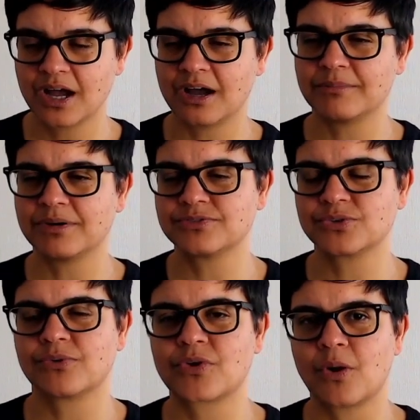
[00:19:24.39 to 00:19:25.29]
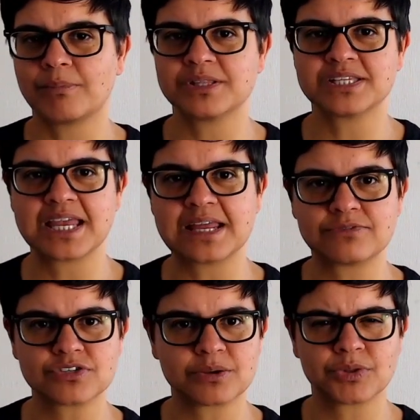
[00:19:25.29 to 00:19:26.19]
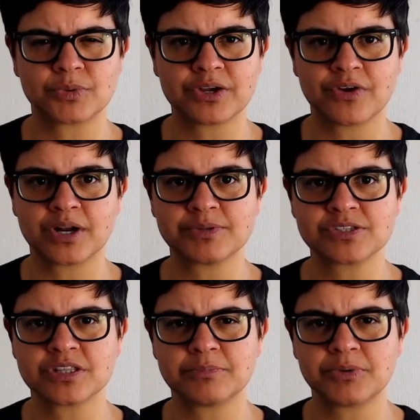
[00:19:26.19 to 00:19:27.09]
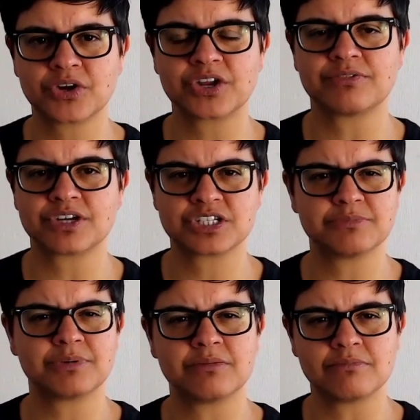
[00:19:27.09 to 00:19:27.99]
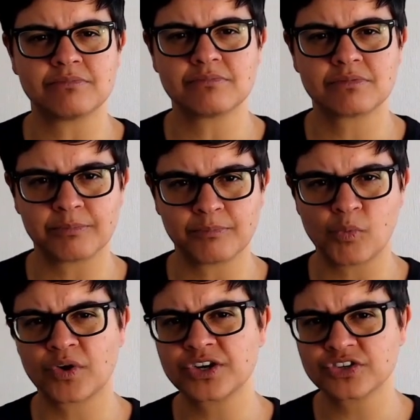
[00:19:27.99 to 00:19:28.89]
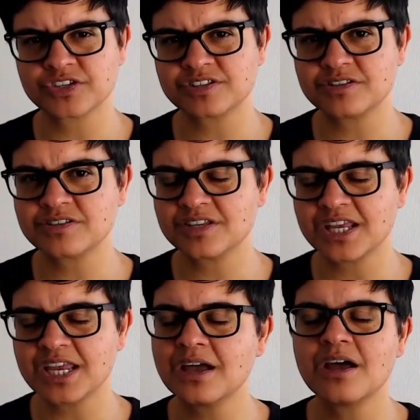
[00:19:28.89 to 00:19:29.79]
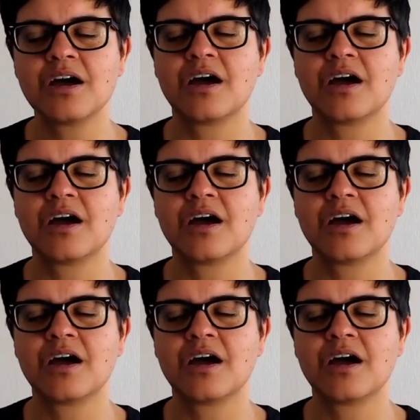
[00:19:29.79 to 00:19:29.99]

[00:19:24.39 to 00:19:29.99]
have sort of compensated for some of the weaker elements in the book and have actually been more interesting to see.